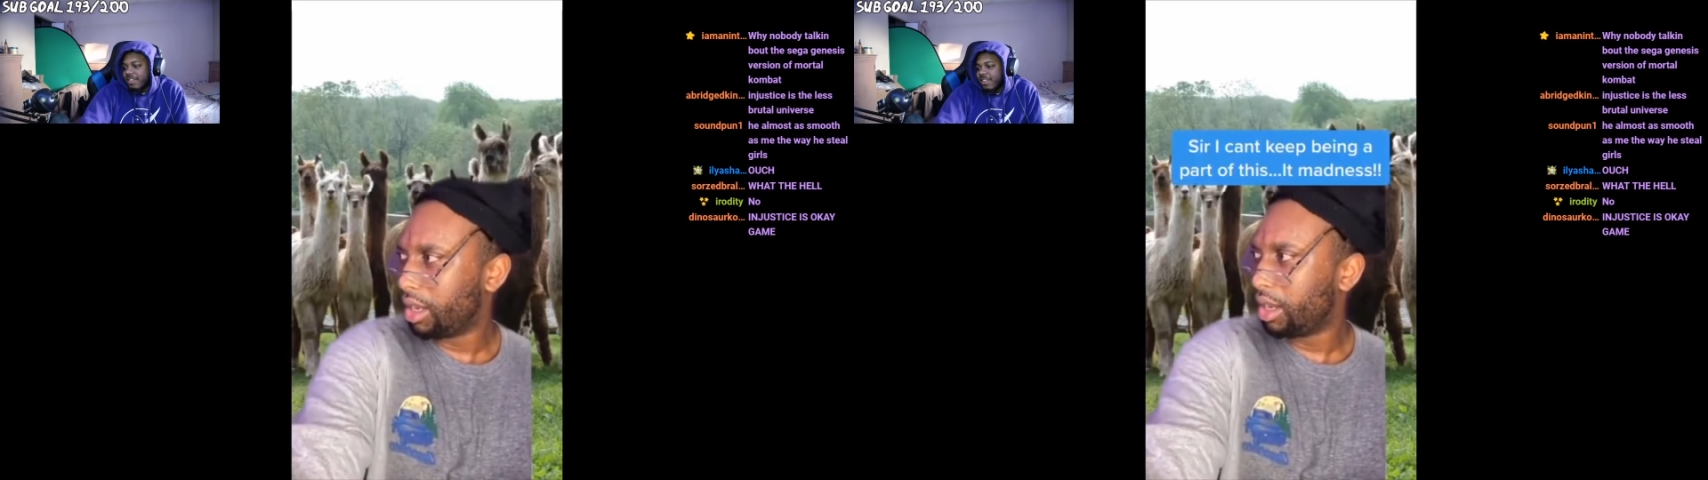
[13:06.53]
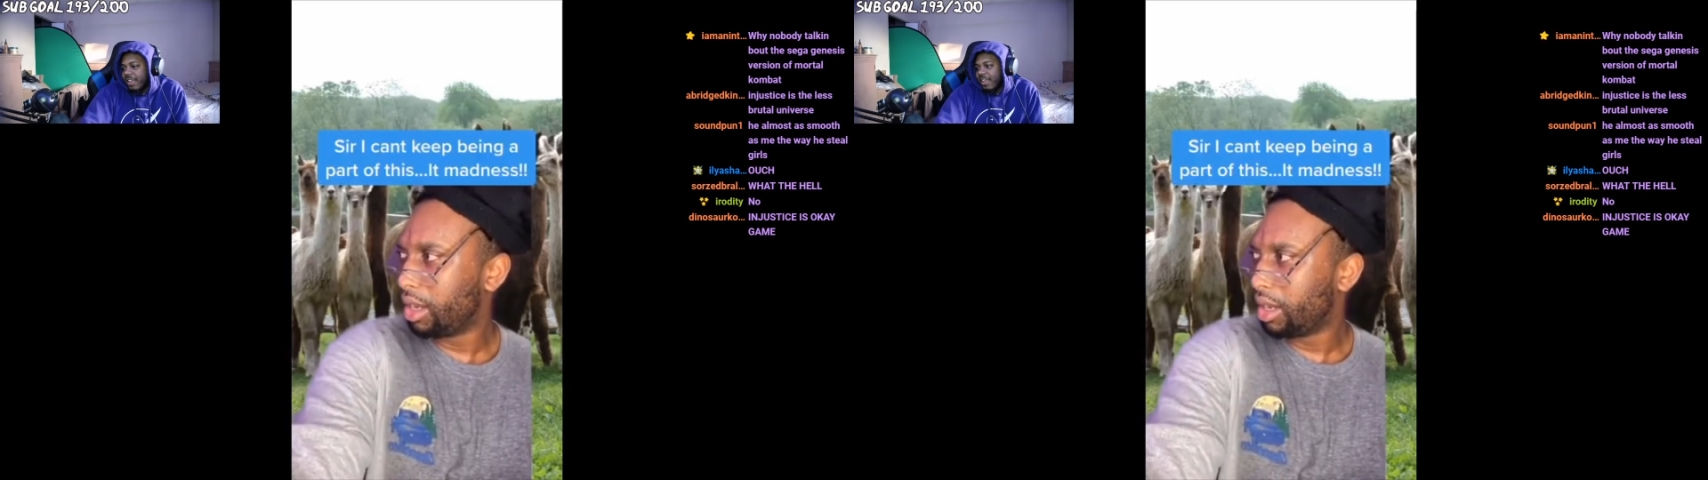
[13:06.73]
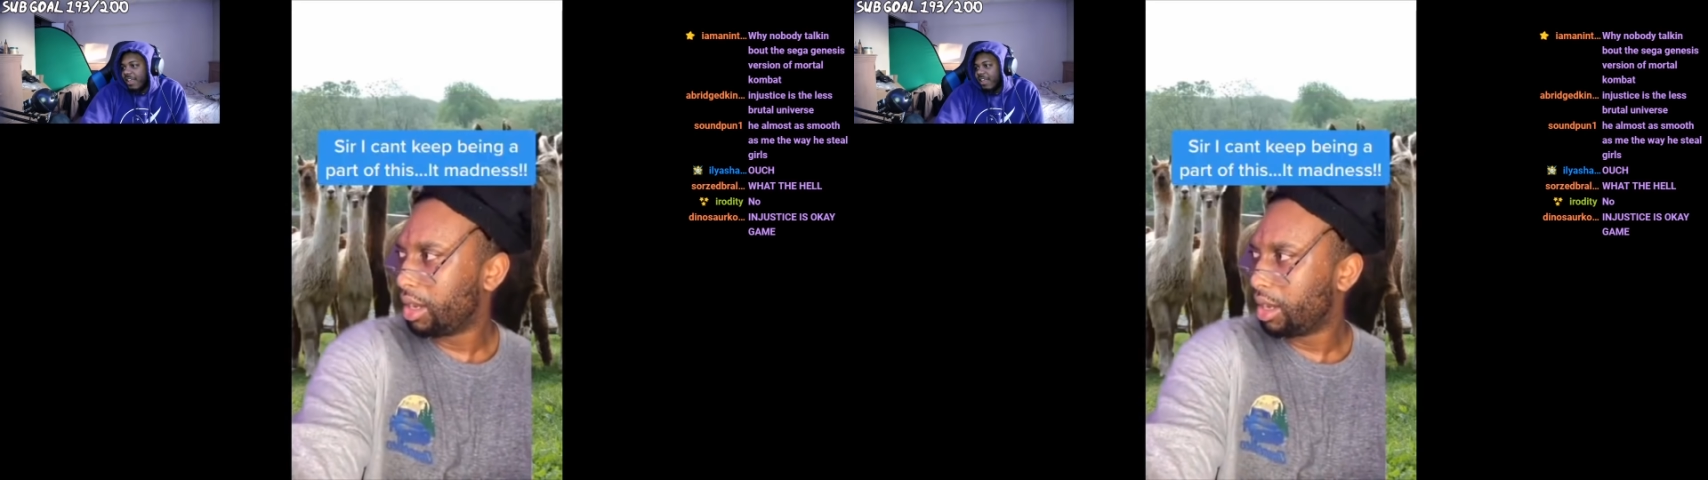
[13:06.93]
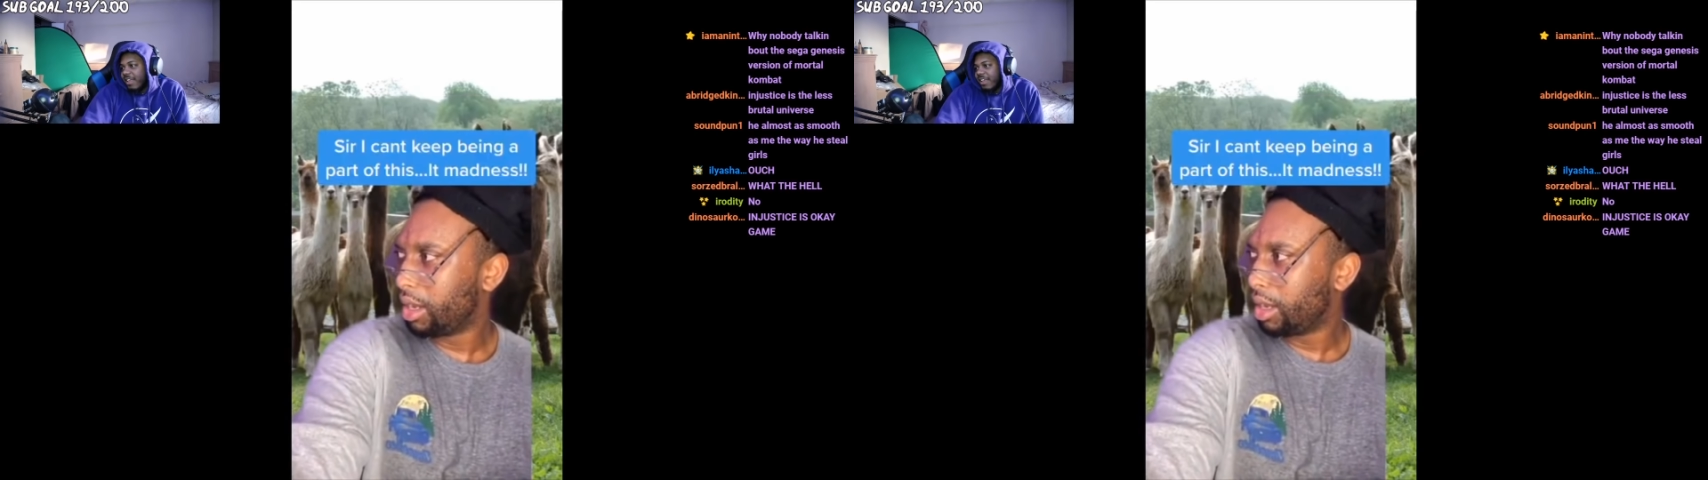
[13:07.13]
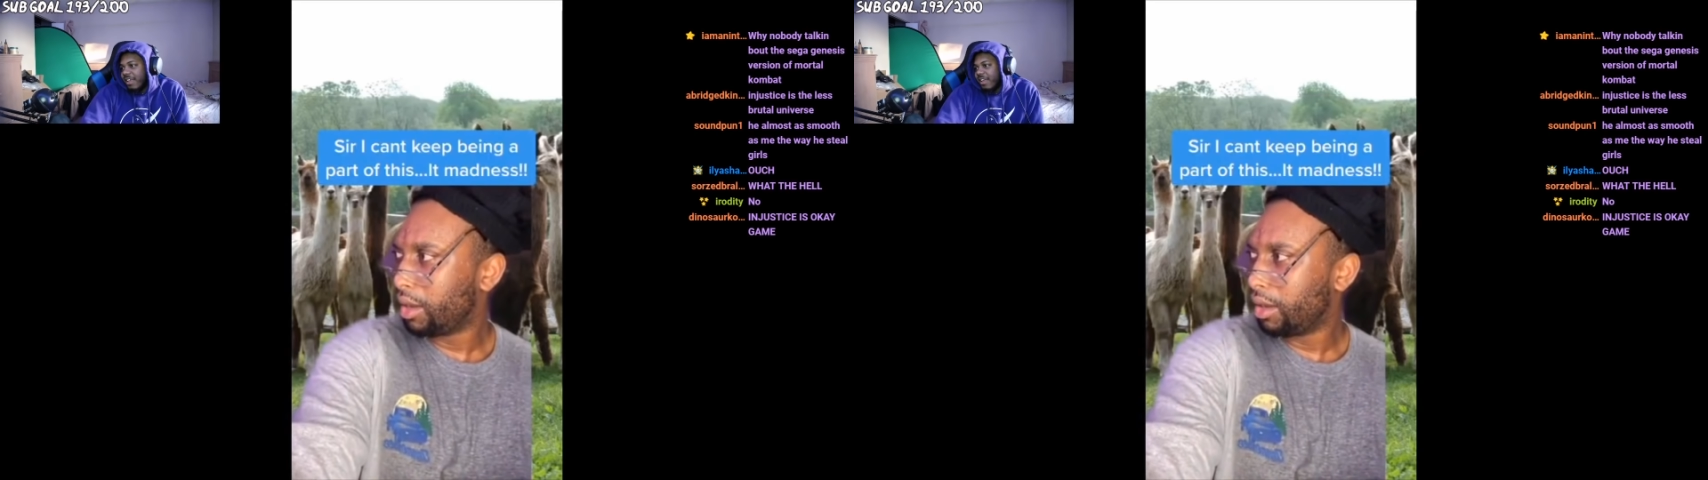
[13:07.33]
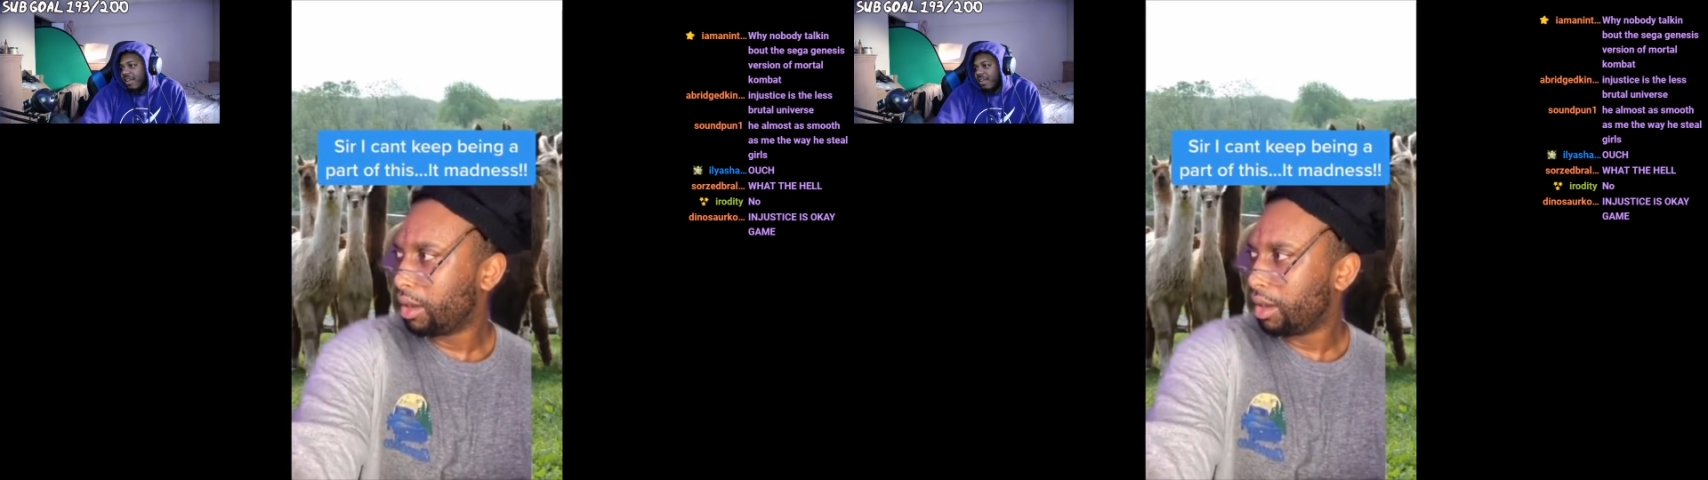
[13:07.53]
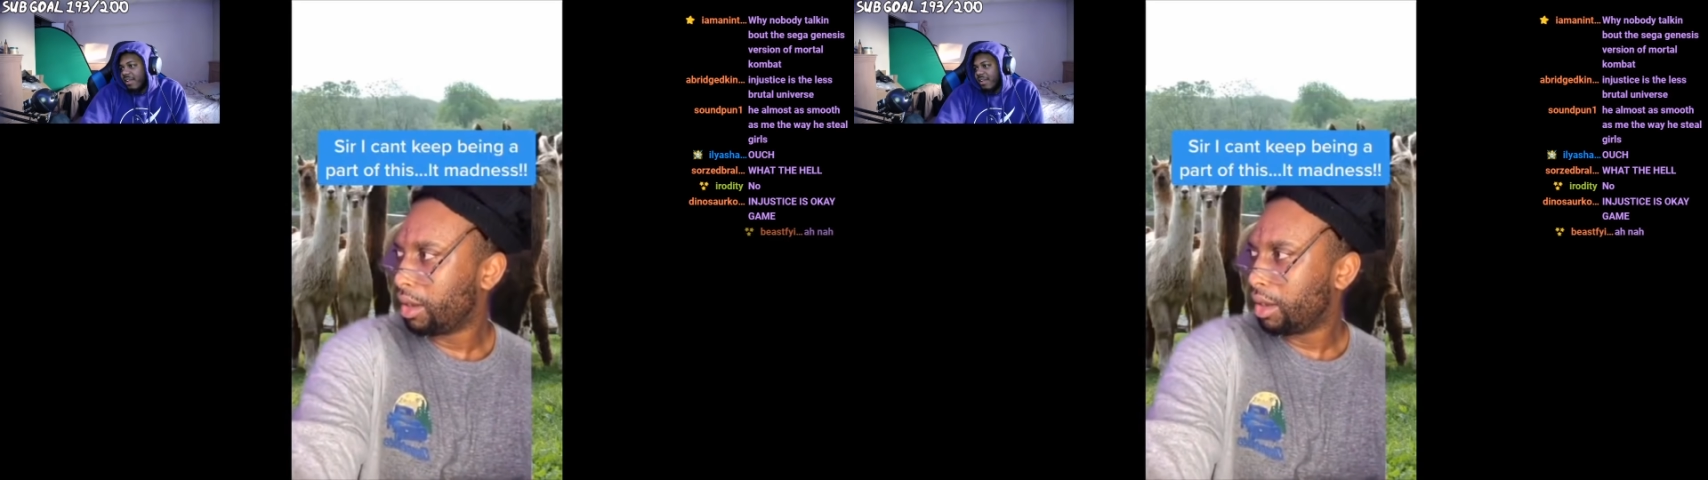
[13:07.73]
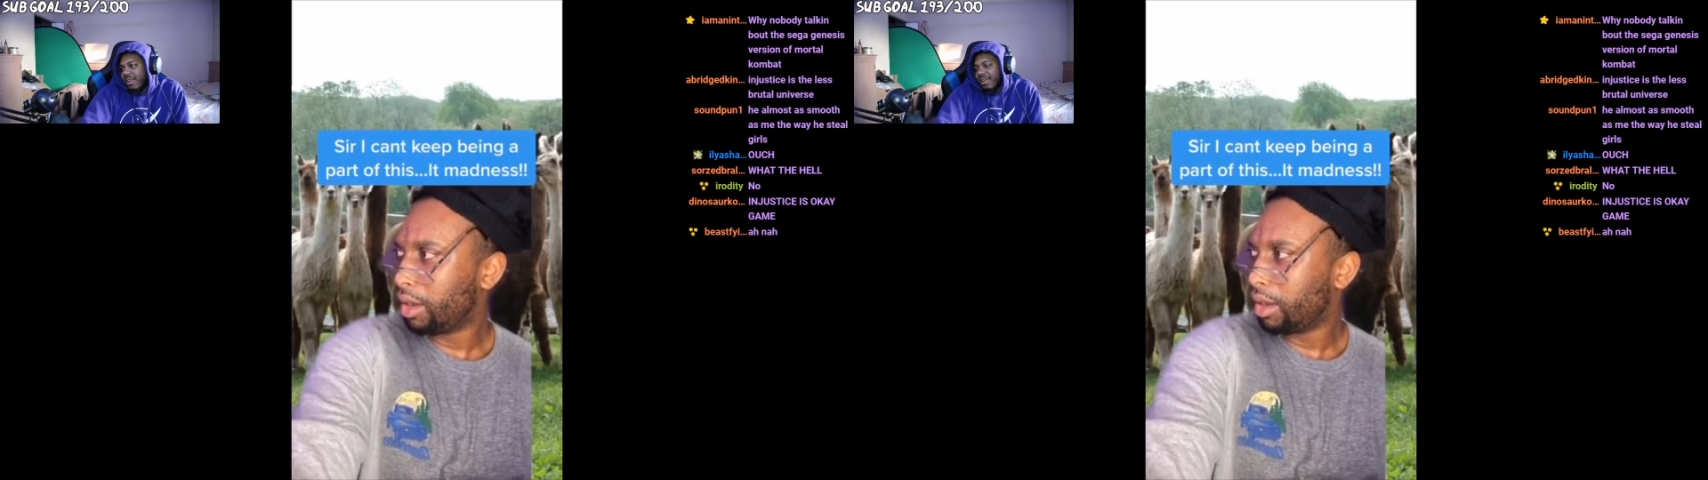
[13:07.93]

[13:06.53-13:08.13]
Sir, I can't